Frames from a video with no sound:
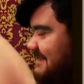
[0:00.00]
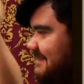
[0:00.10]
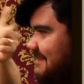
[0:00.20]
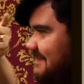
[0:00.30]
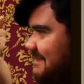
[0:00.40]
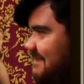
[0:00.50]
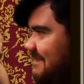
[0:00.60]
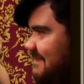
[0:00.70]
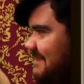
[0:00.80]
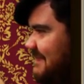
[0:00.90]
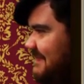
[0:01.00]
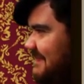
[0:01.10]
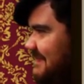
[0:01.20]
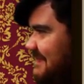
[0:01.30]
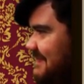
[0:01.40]

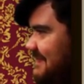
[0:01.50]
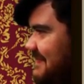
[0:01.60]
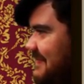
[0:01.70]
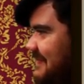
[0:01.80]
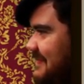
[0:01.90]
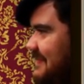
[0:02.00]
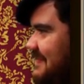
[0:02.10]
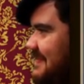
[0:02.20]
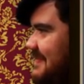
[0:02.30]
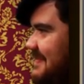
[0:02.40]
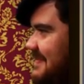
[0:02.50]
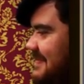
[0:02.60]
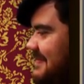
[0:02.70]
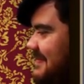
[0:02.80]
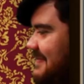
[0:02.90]

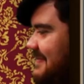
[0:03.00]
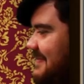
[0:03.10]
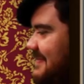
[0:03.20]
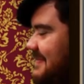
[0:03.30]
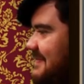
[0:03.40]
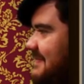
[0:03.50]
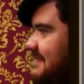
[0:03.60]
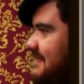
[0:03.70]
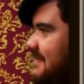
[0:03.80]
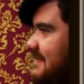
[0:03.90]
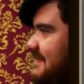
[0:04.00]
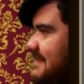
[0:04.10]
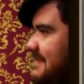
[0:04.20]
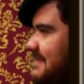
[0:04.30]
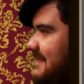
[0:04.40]
(silent)